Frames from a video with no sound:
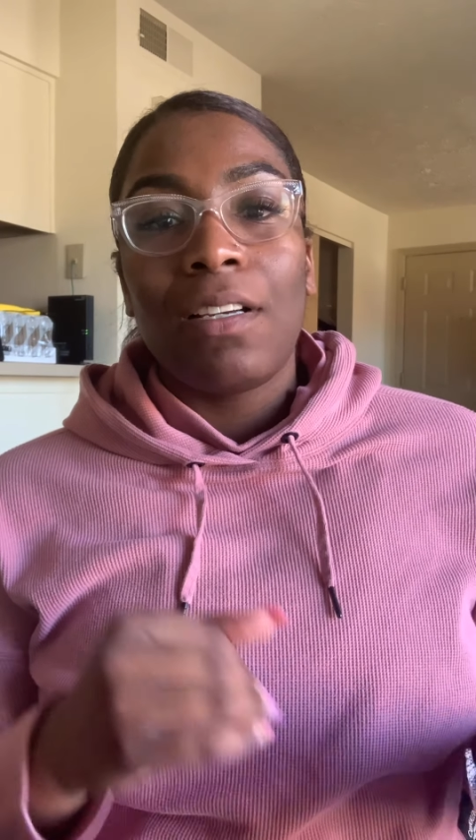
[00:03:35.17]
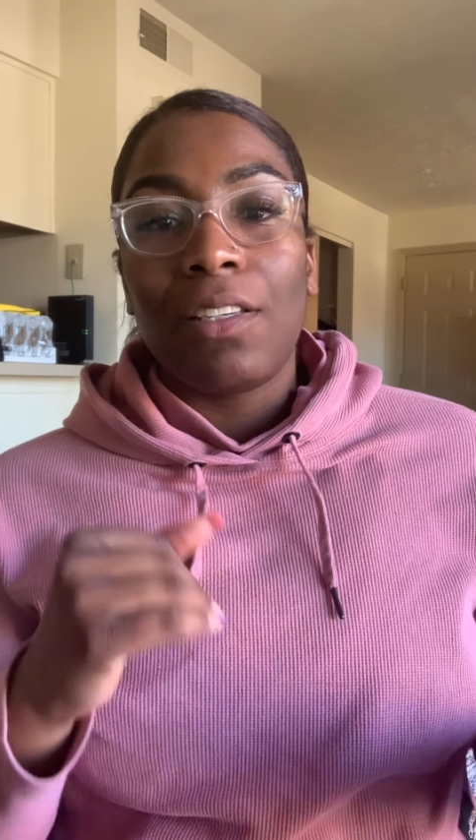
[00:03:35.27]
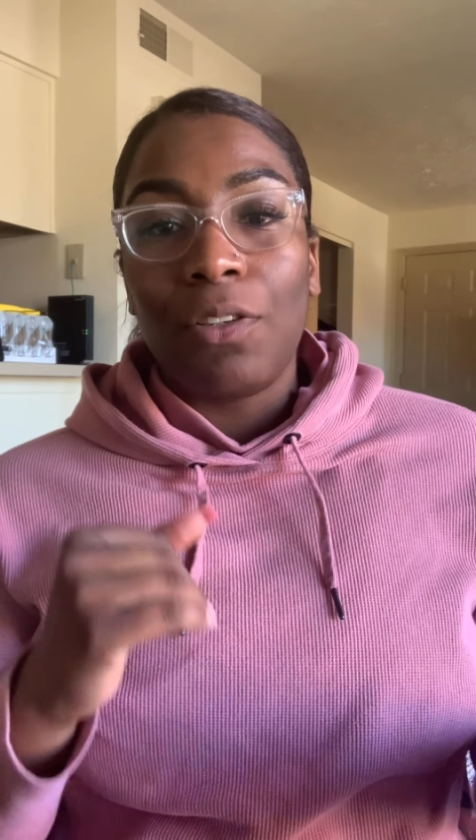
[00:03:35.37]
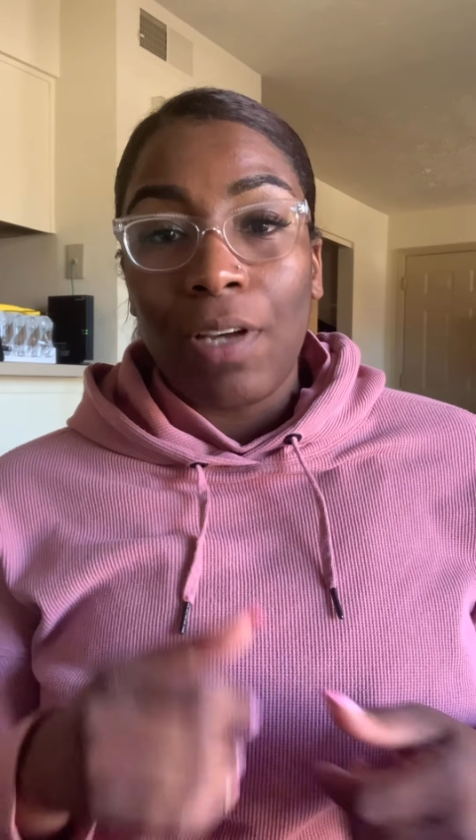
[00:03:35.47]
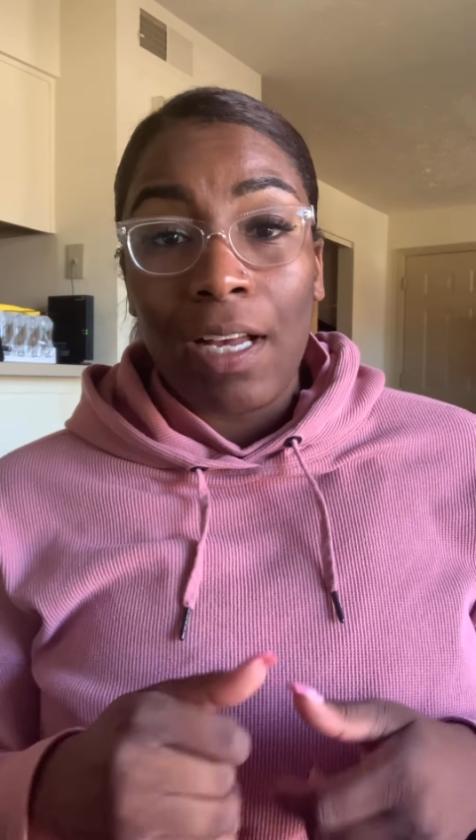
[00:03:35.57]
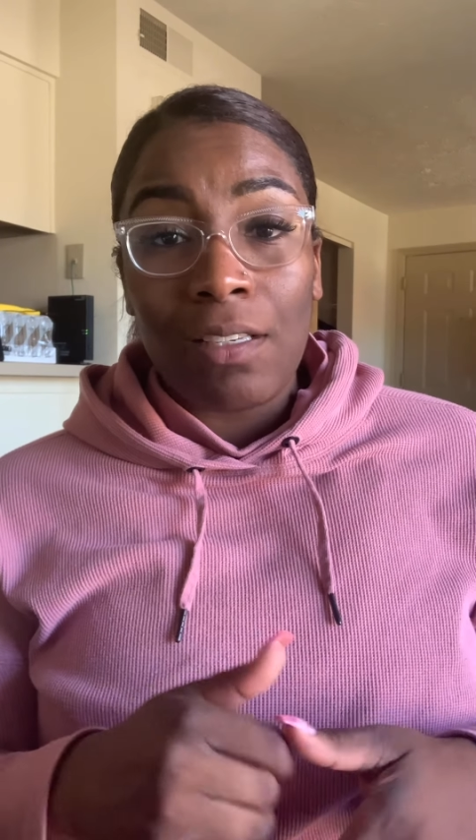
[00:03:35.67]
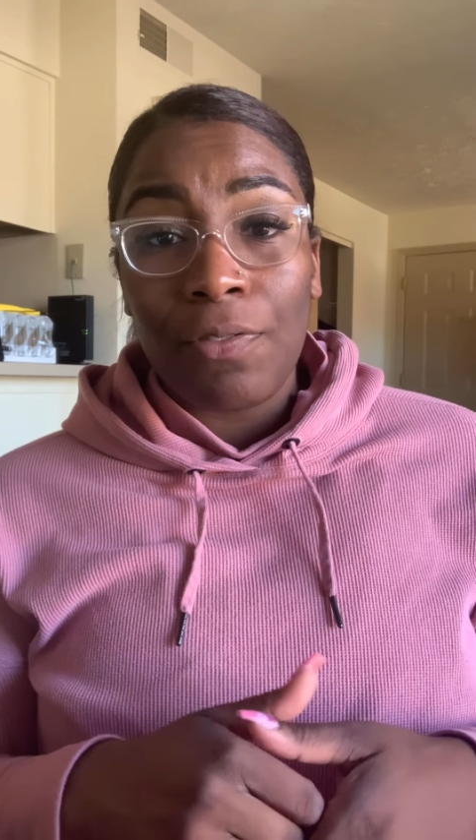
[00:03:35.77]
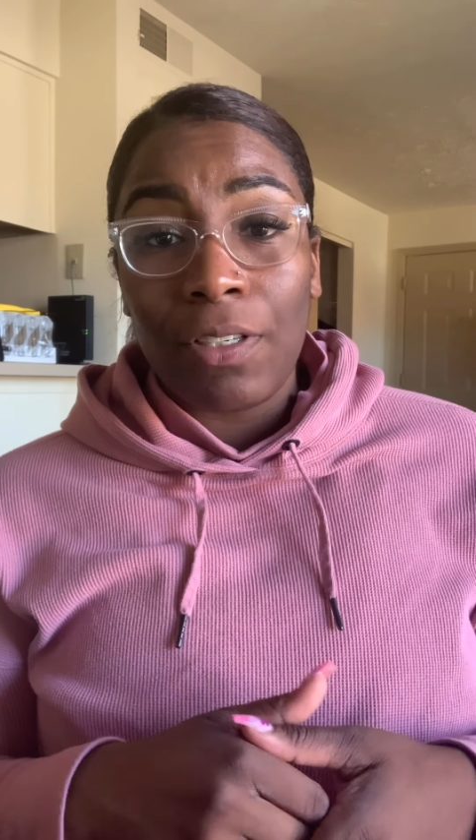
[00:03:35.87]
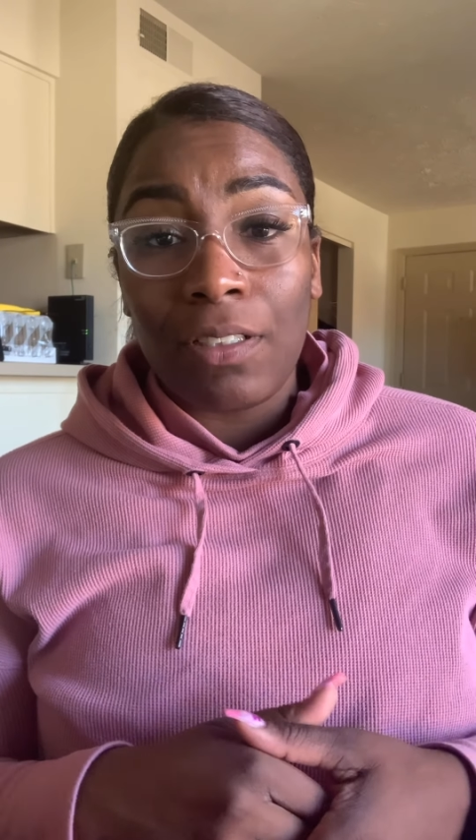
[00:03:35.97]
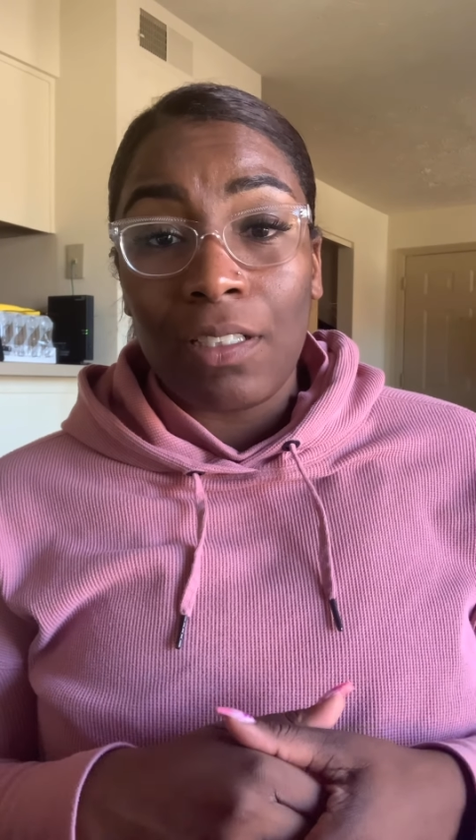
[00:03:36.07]
You guys are
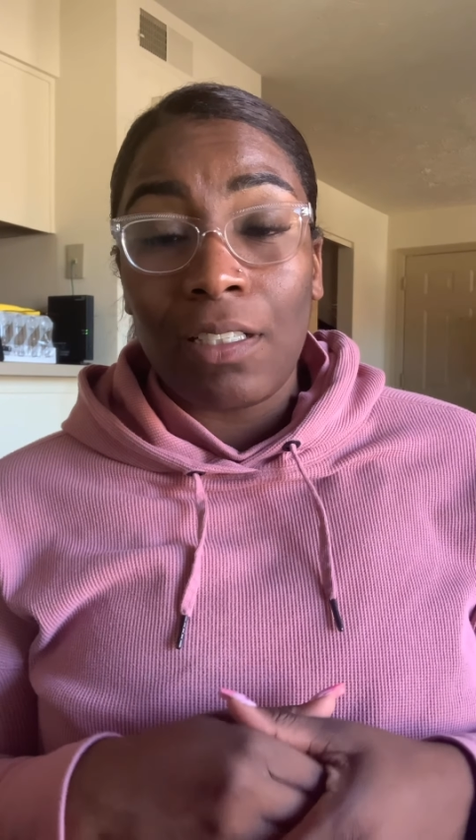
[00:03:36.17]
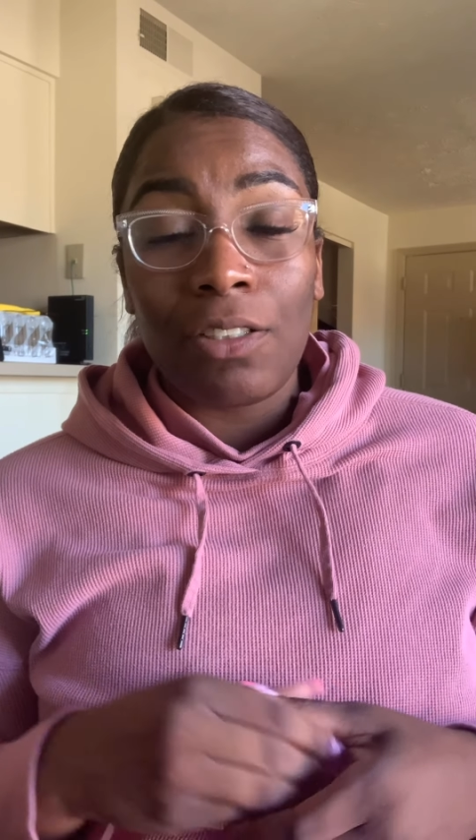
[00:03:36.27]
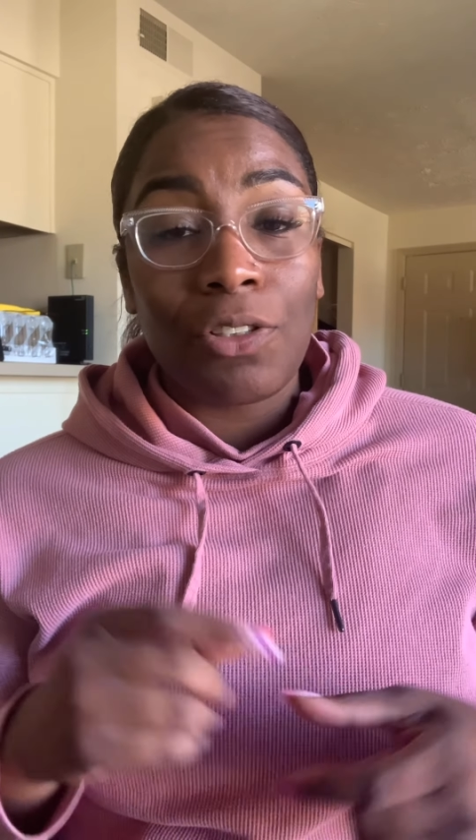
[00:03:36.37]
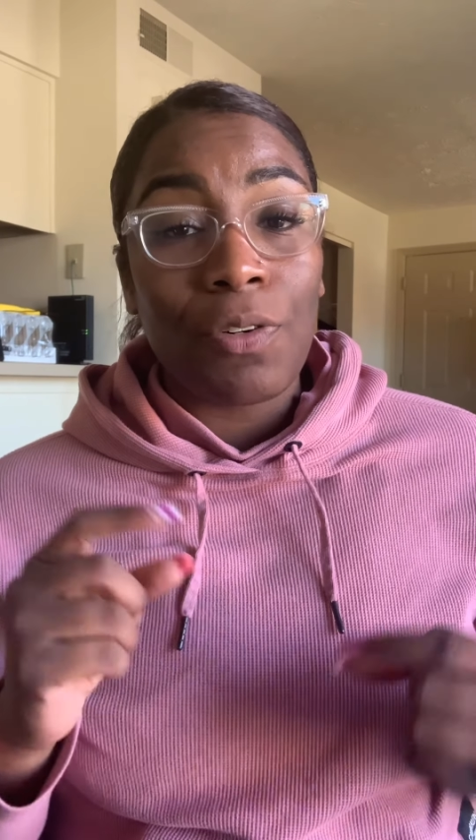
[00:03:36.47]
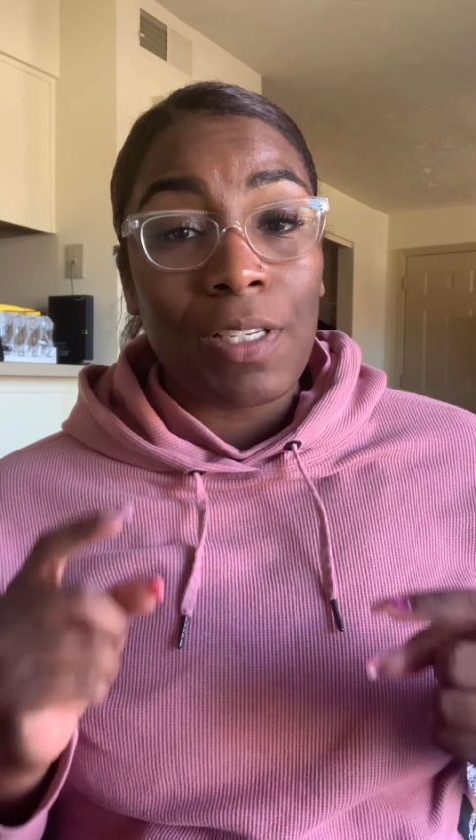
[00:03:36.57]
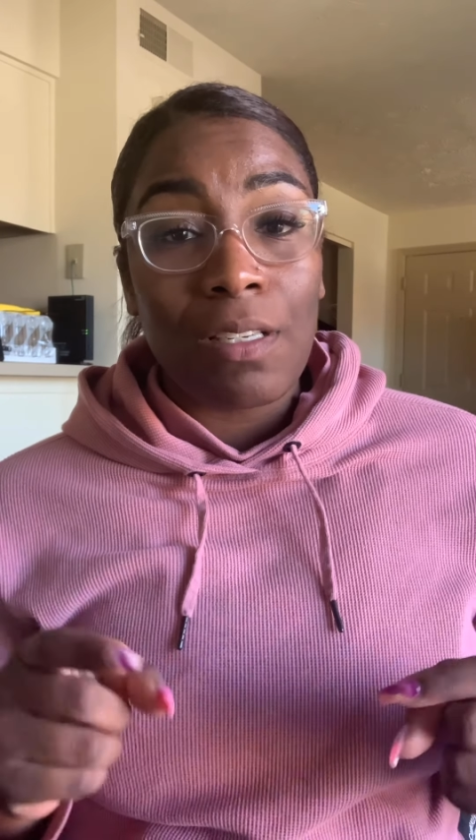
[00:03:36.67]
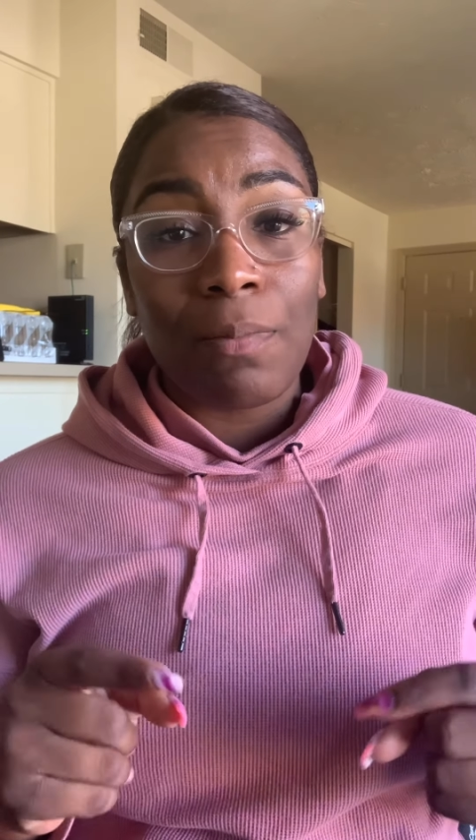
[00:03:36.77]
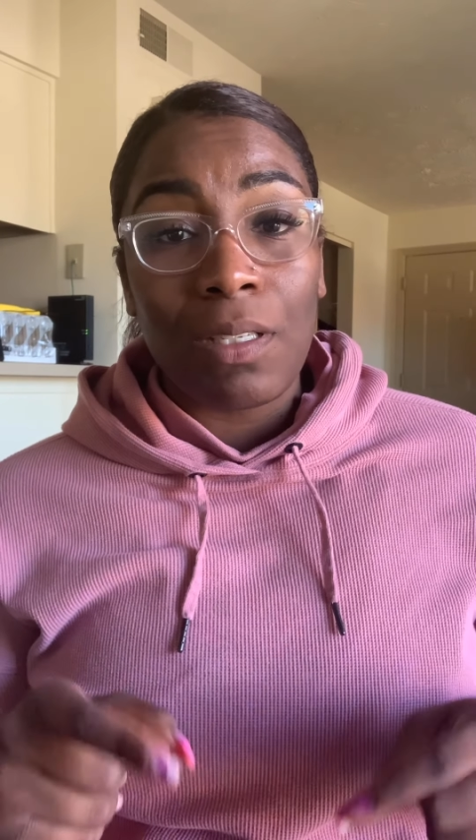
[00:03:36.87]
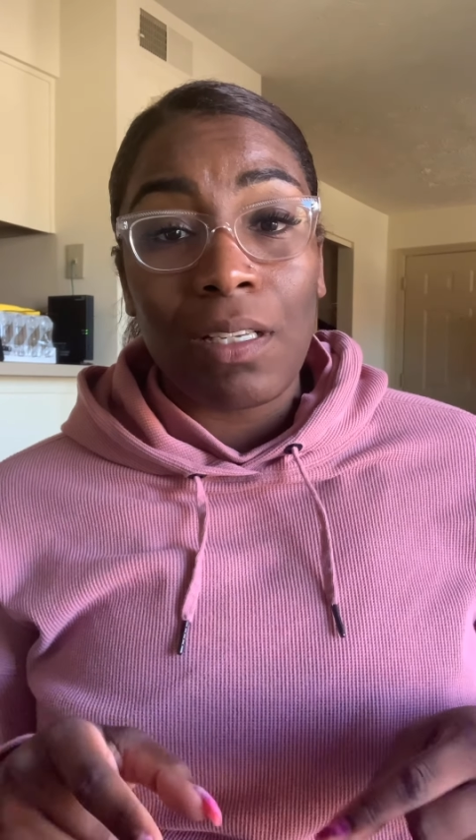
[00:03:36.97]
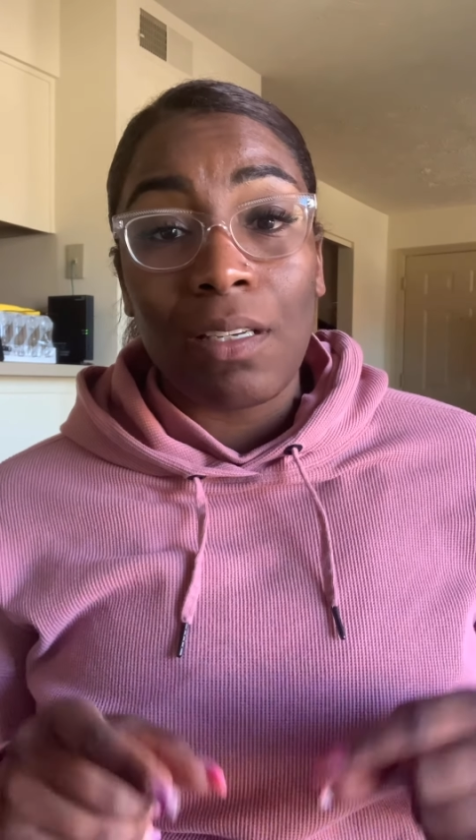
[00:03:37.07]
feeling it. Trust and
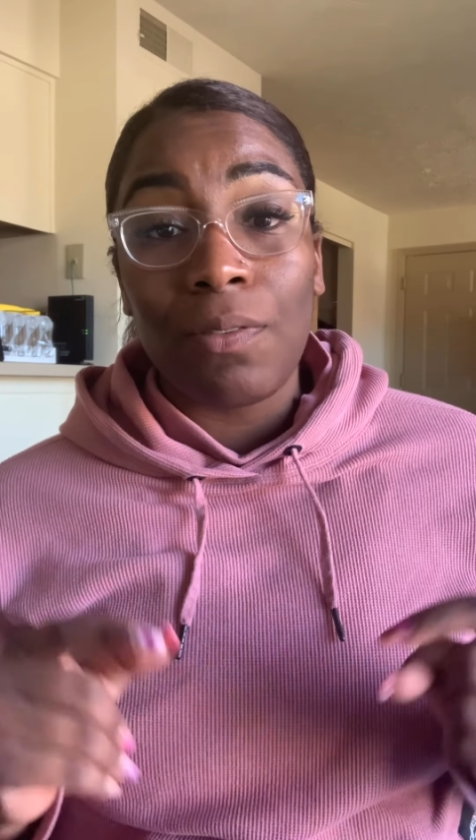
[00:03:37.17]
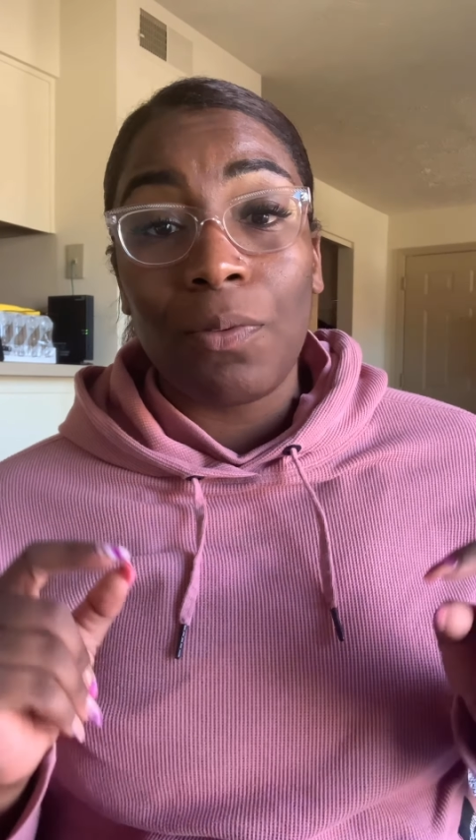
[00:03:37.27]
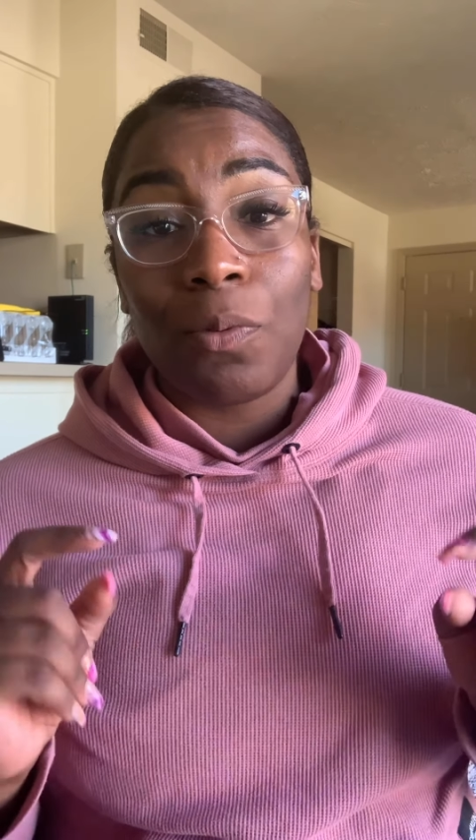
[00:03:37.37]
believe